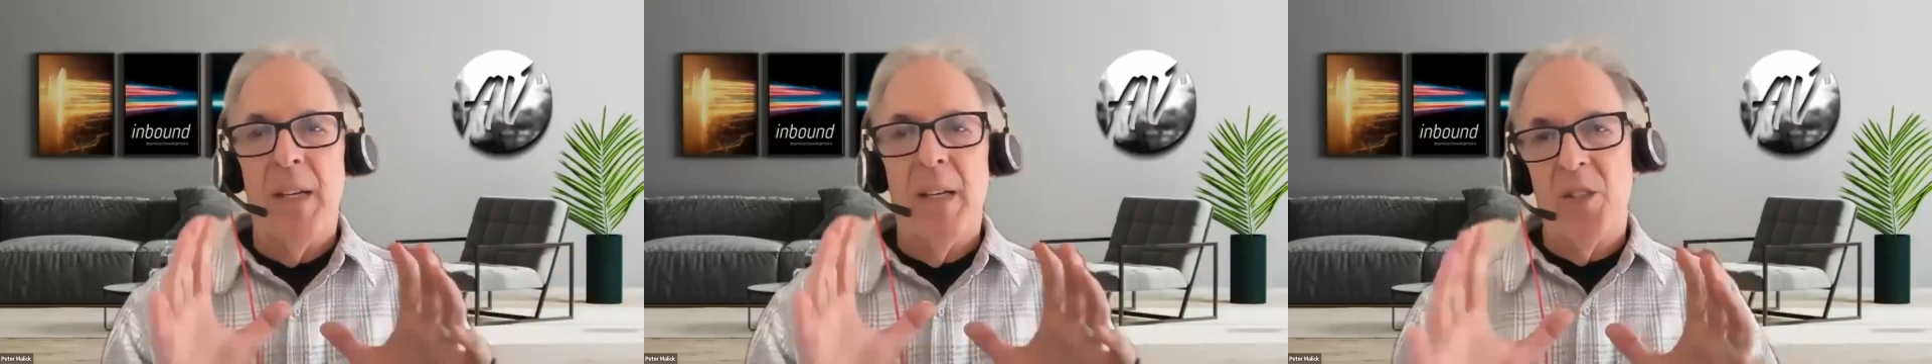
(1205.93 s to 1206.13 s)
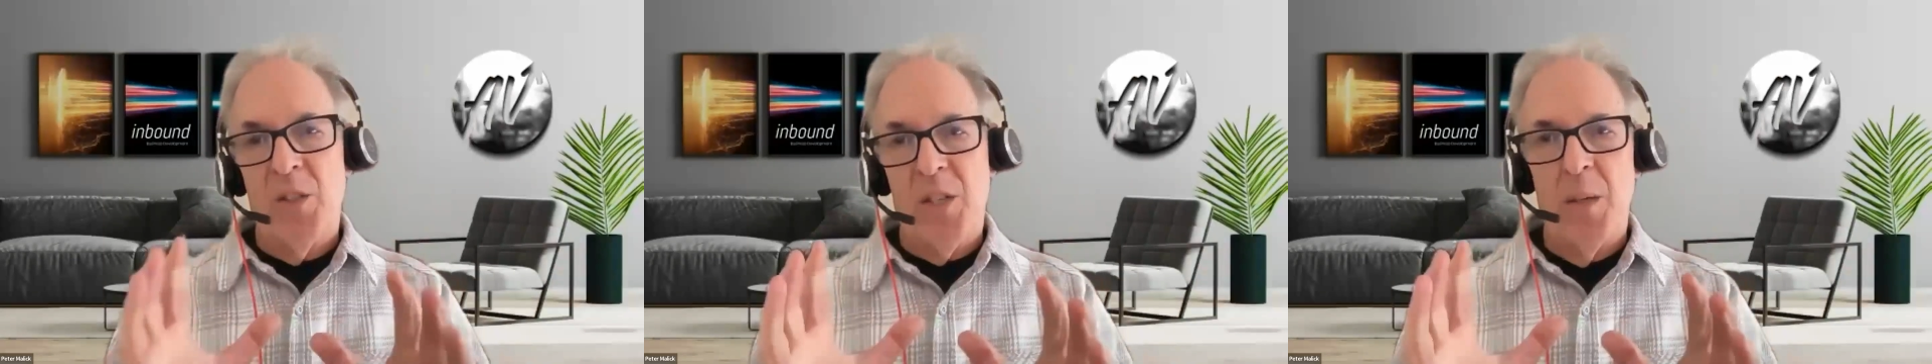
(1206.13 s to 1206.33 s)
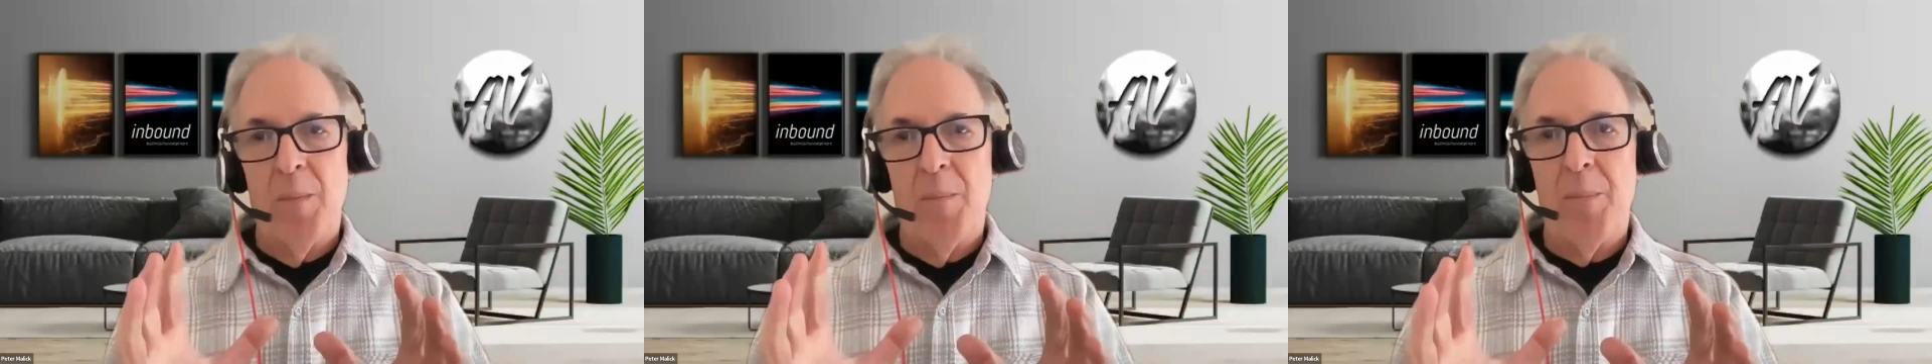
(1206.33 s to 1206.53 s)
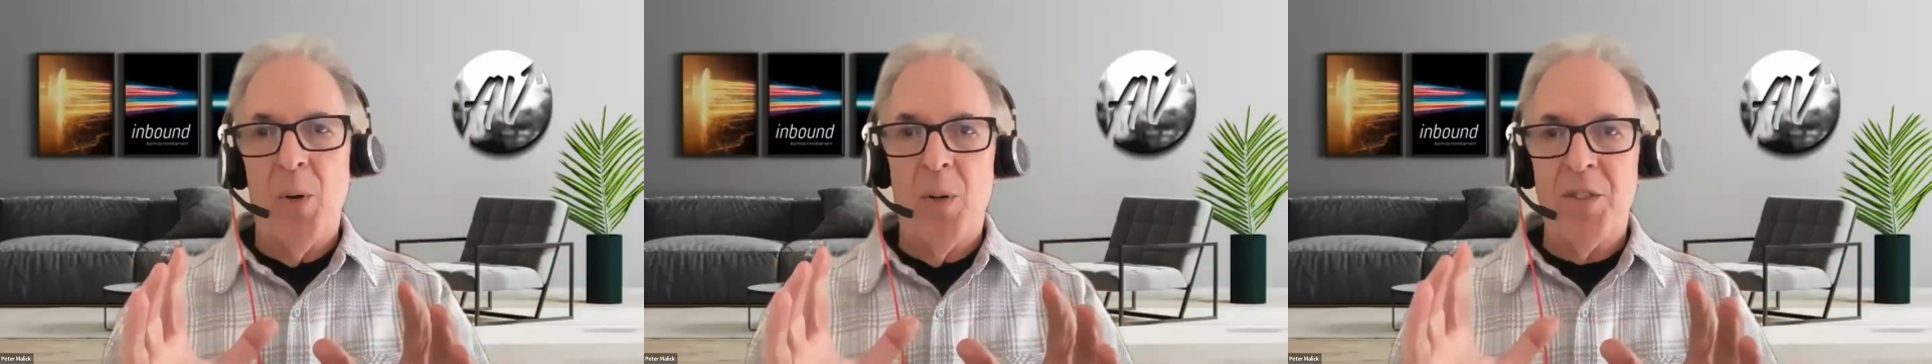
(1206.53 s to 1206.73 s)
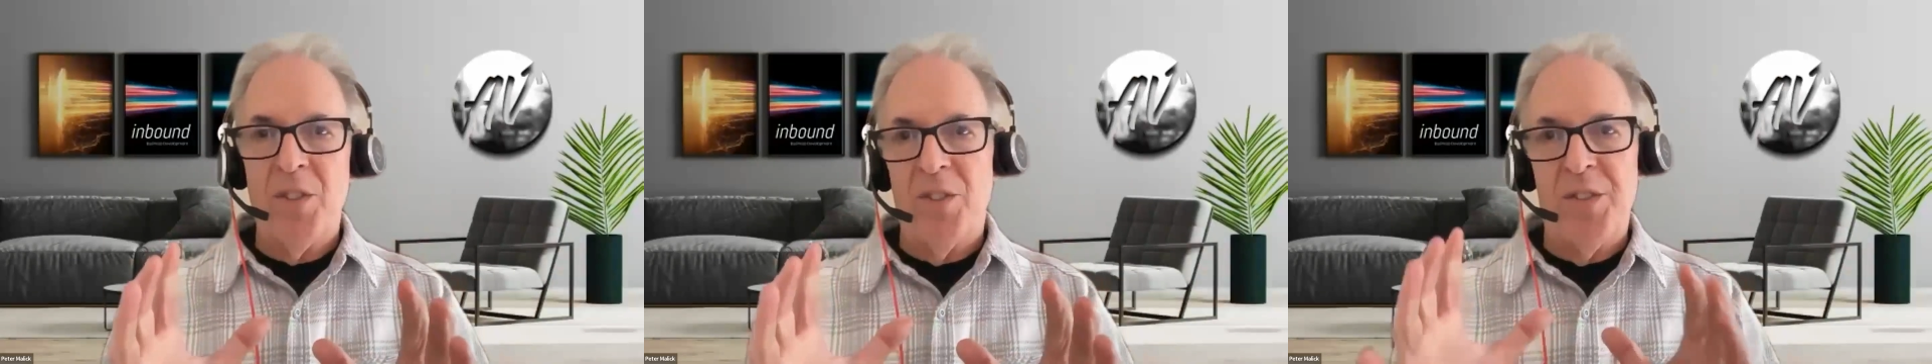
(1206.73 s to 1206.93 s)
you can
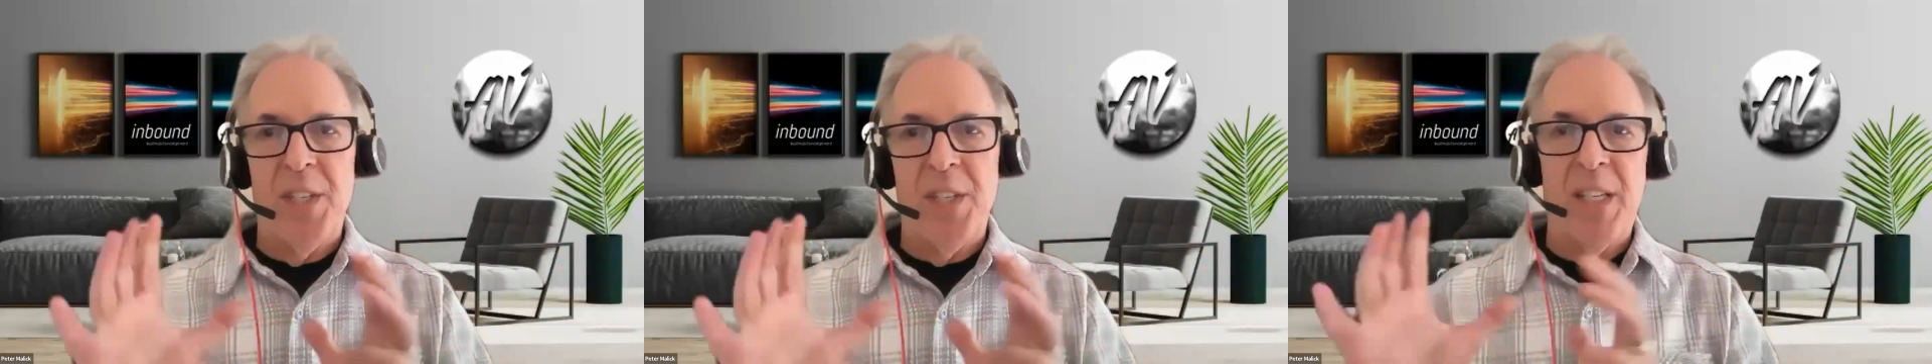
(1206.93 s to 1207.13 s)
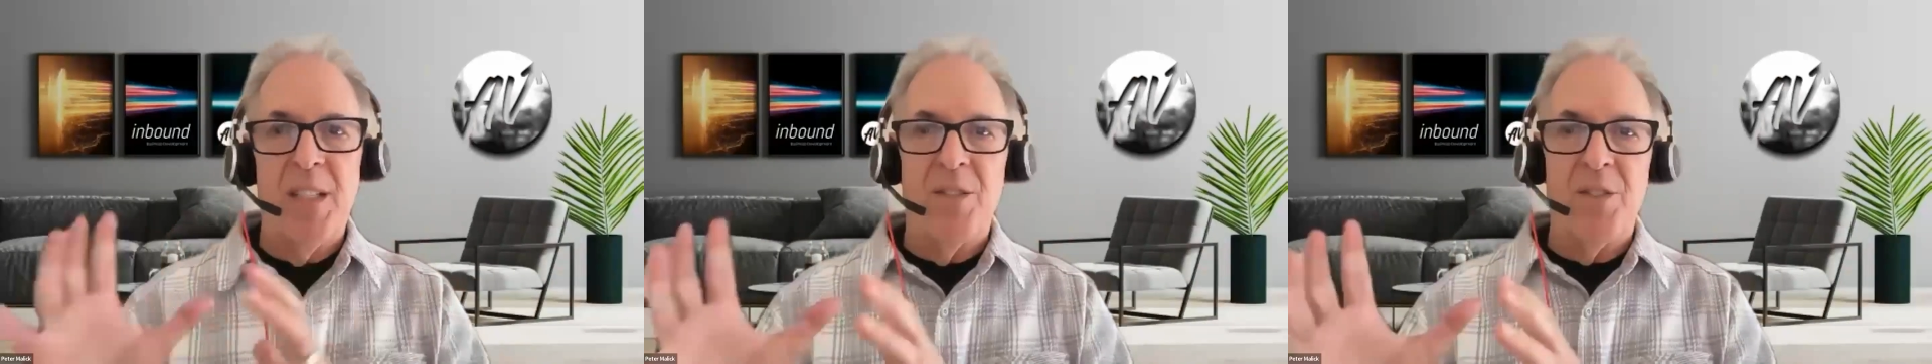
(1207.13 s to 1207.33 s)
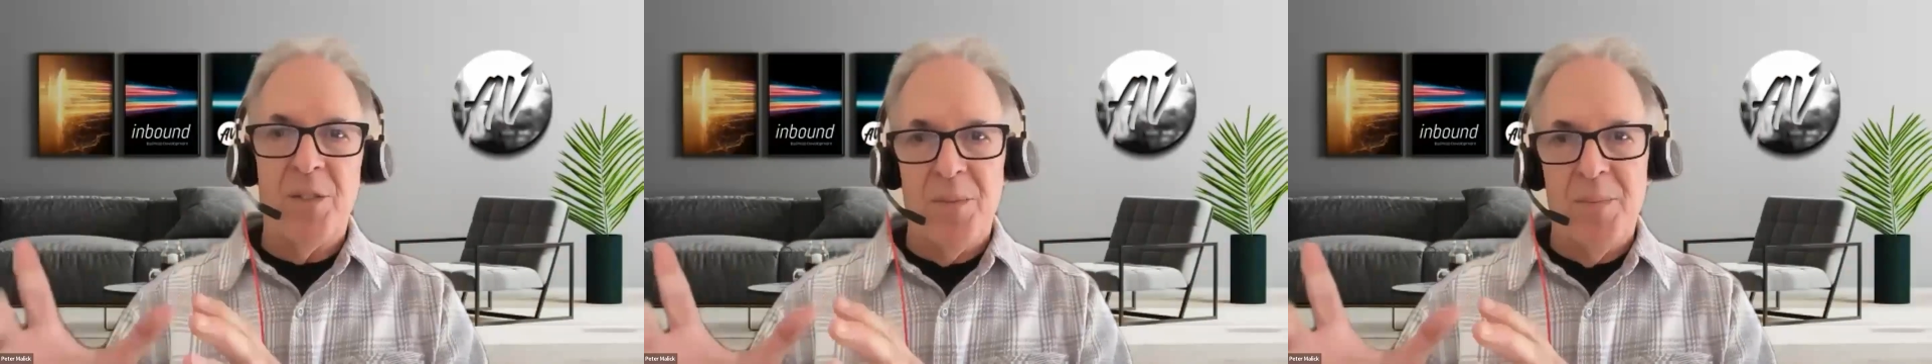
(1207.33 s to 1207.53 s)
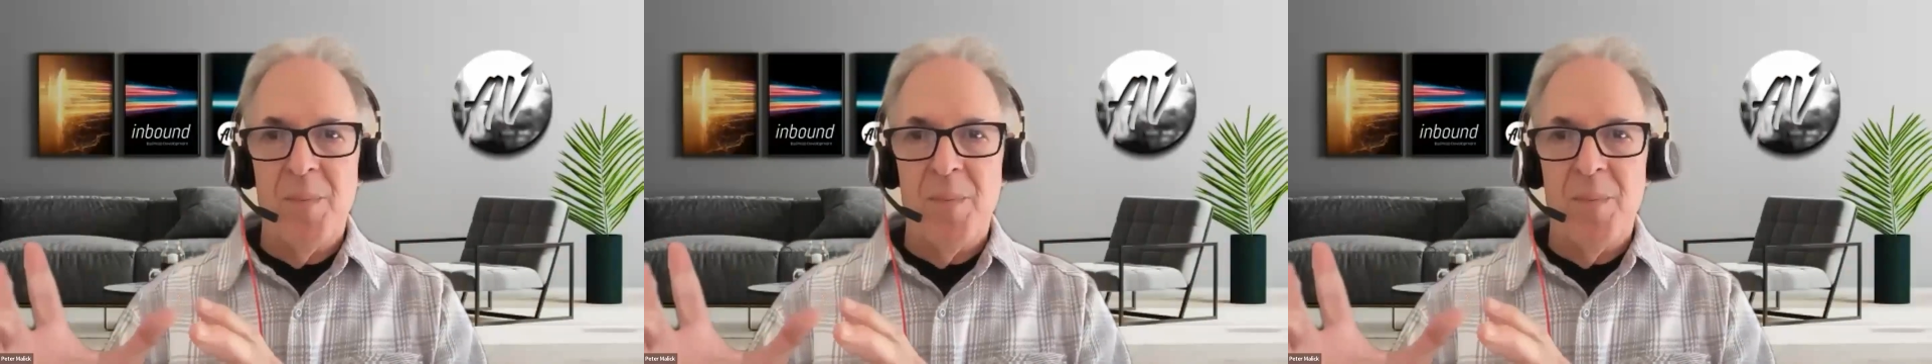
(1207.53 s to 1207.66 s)
purchase these